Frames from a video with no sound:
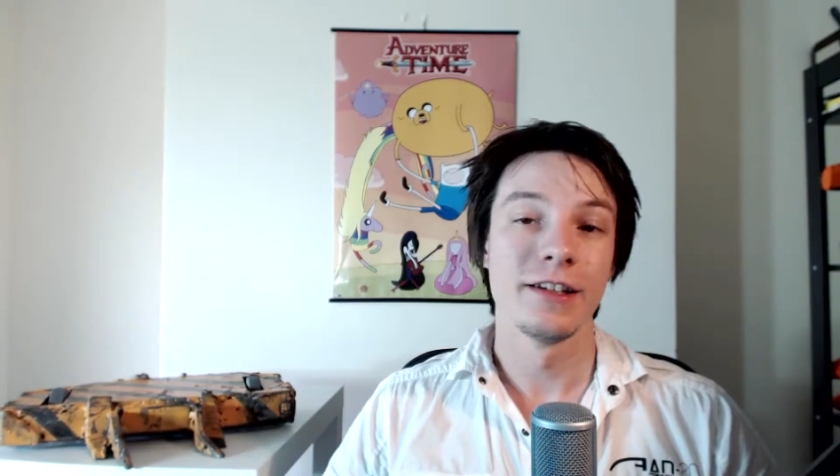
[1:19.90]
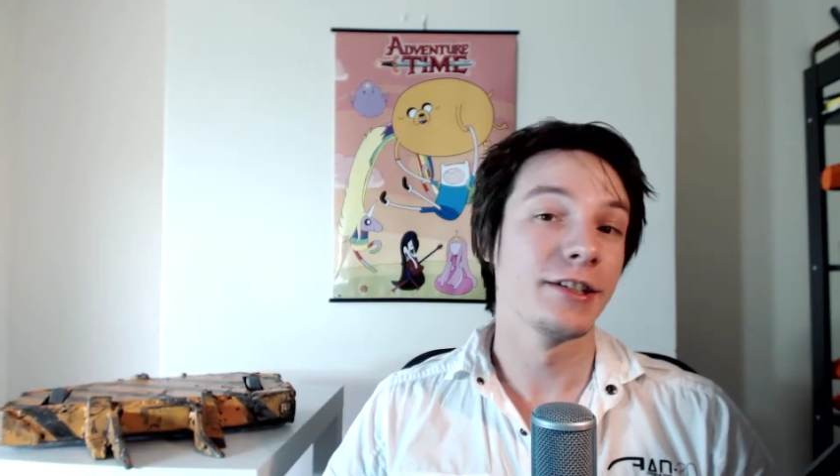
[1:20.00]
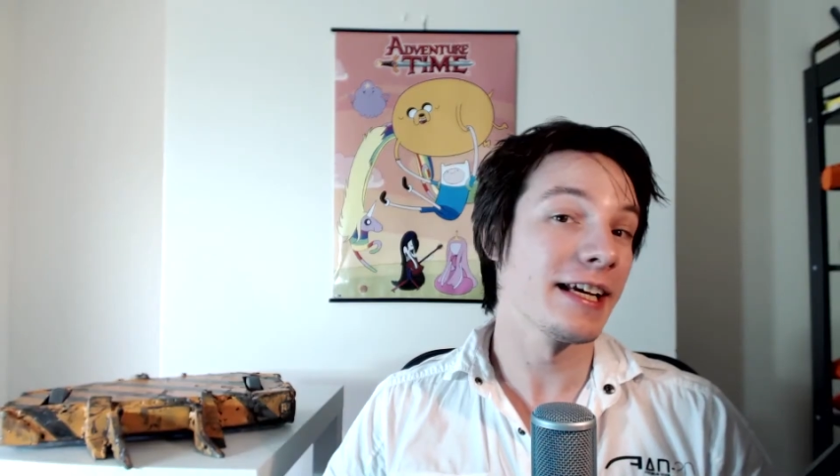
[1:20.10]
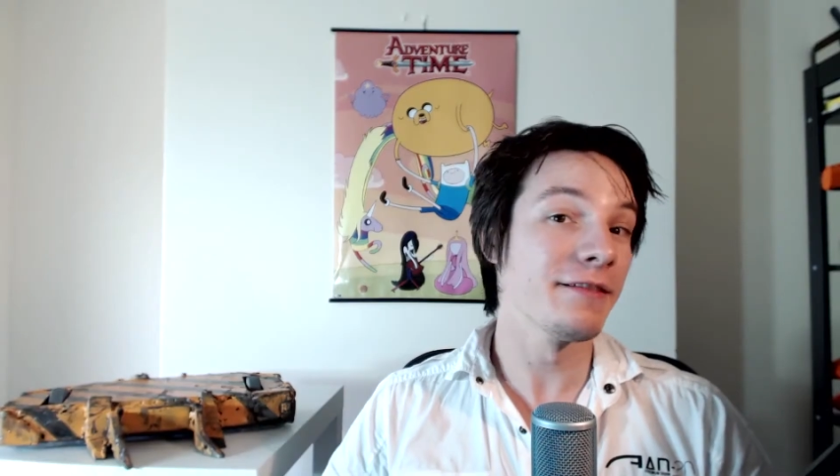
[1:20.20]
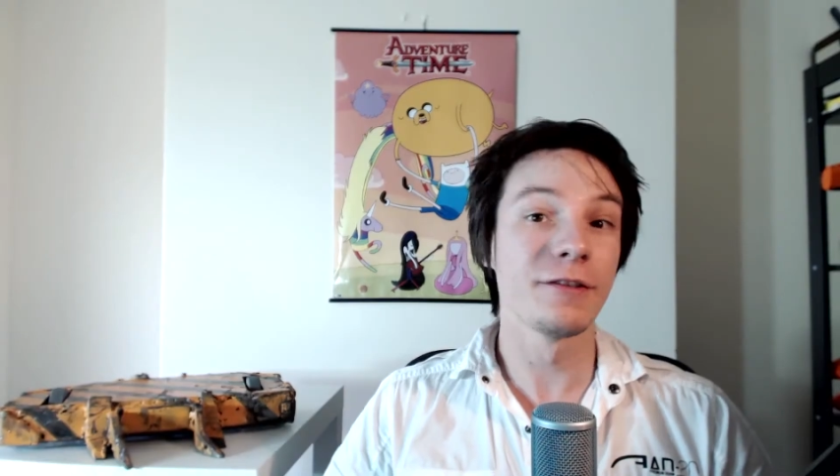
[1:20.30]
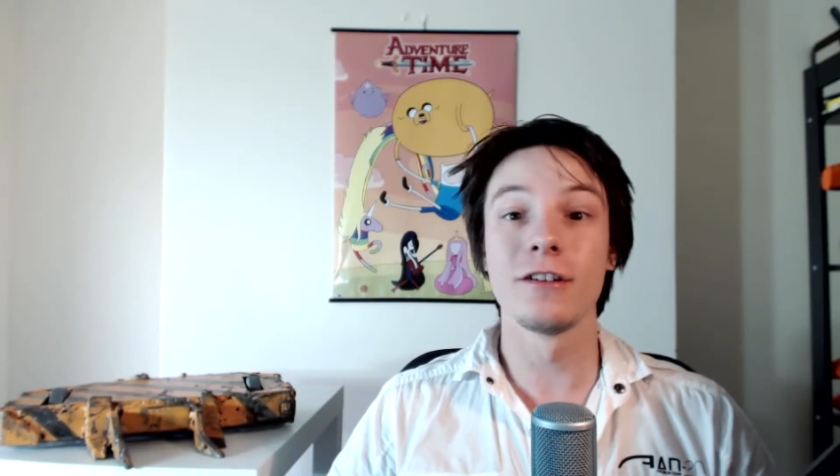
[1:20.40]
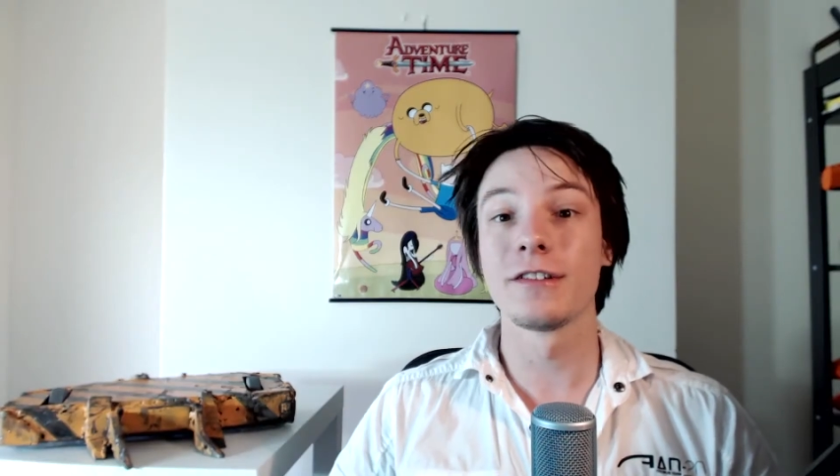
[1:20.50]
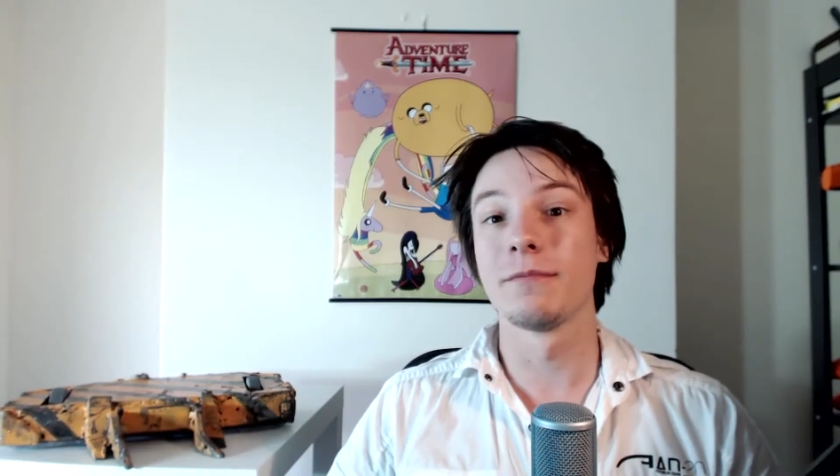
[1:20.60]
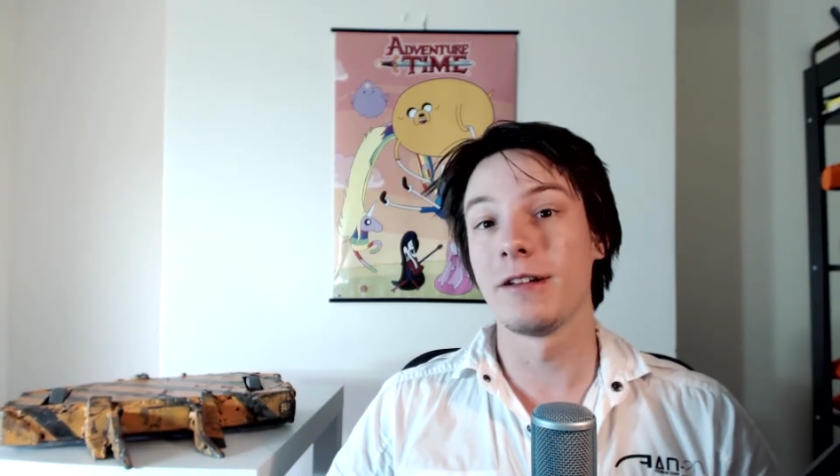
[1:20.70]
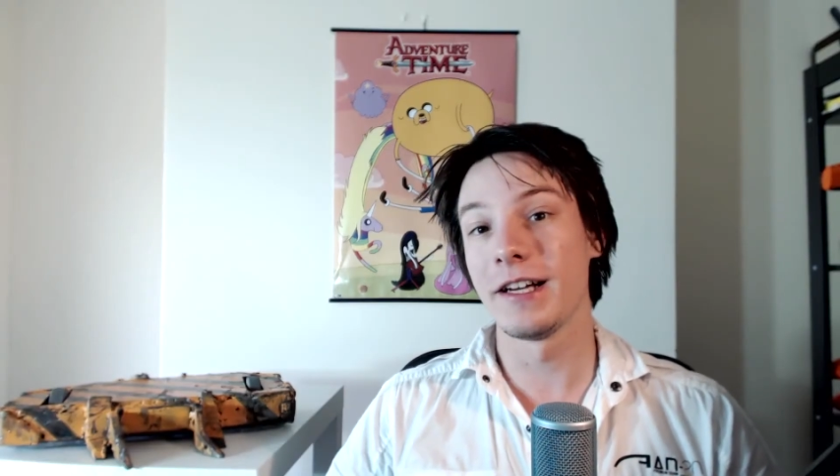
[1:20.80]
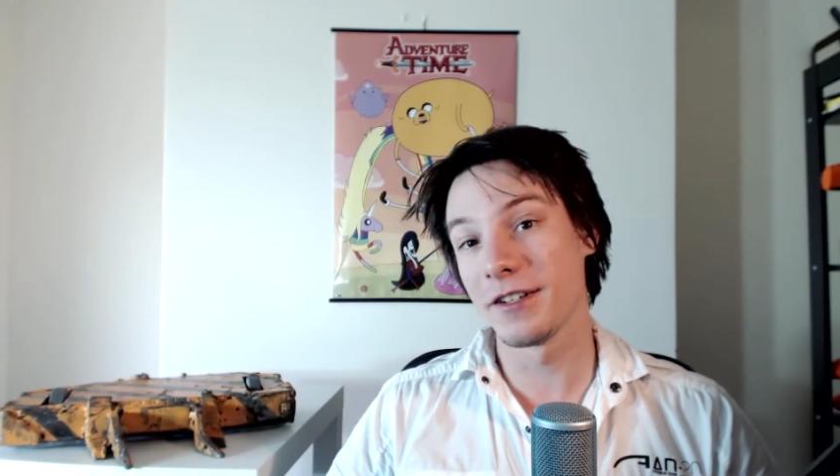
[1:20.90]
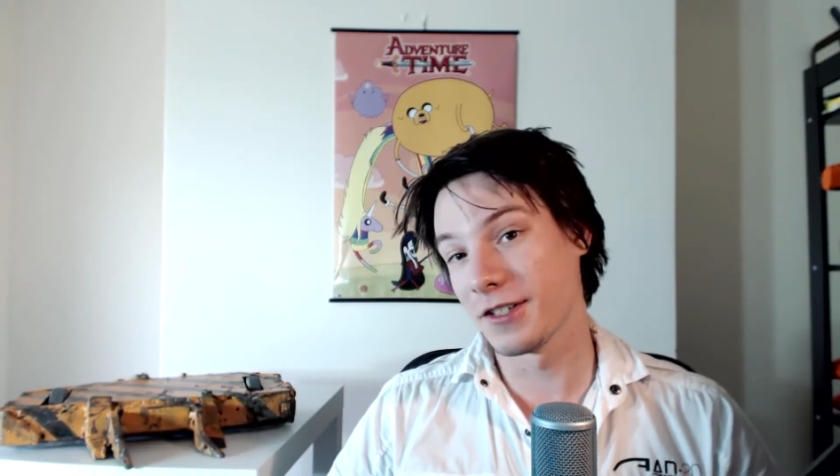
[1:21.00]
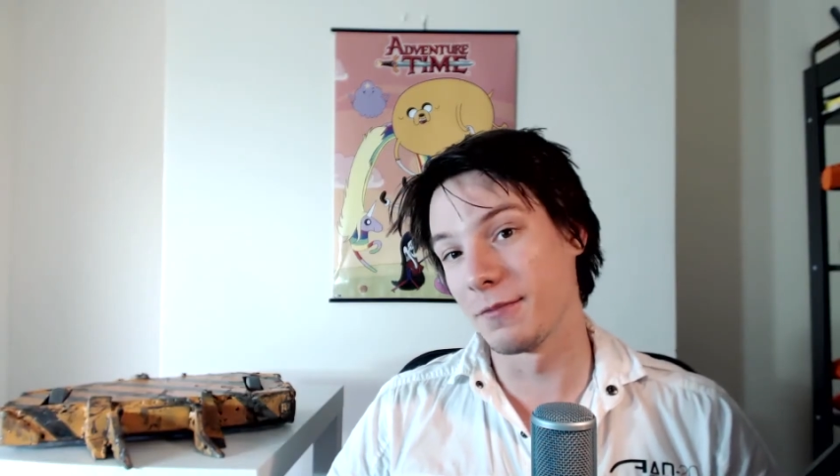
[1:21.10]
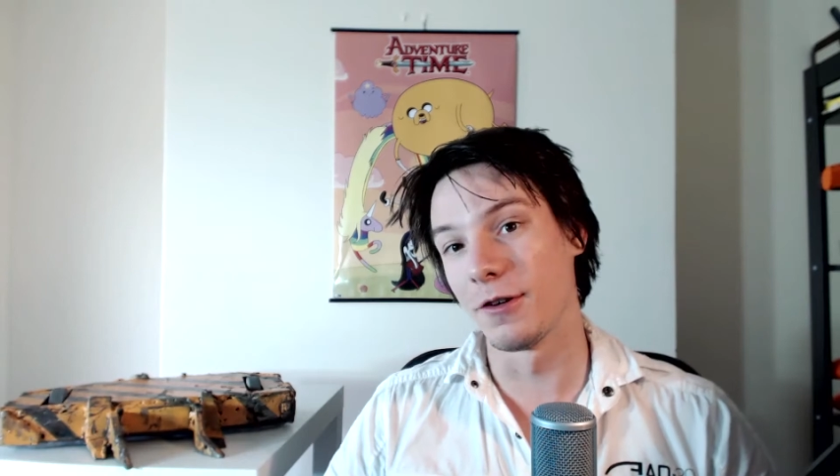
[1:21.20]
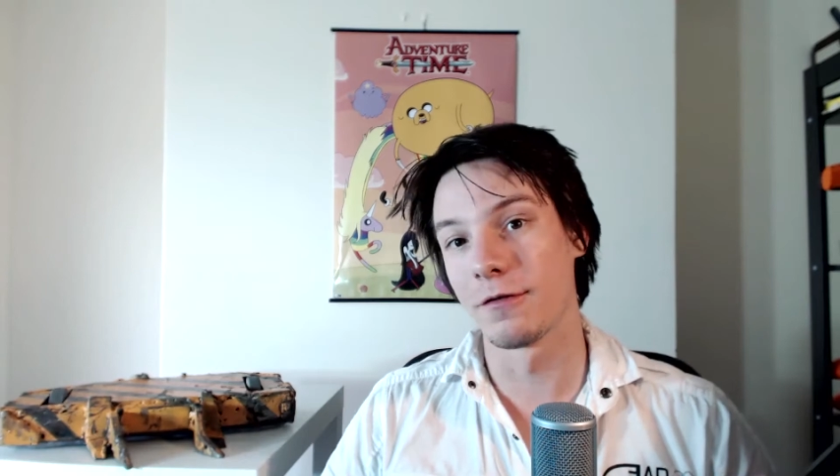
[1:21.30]
So get involved and pledge your
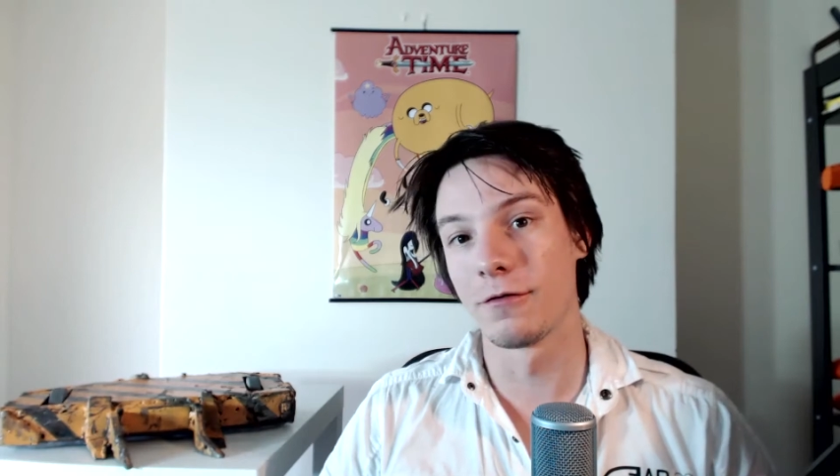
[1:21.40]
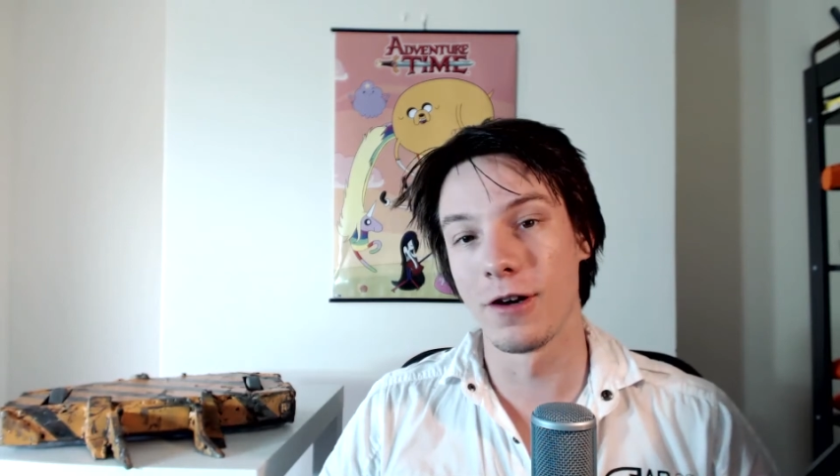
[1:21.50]
support for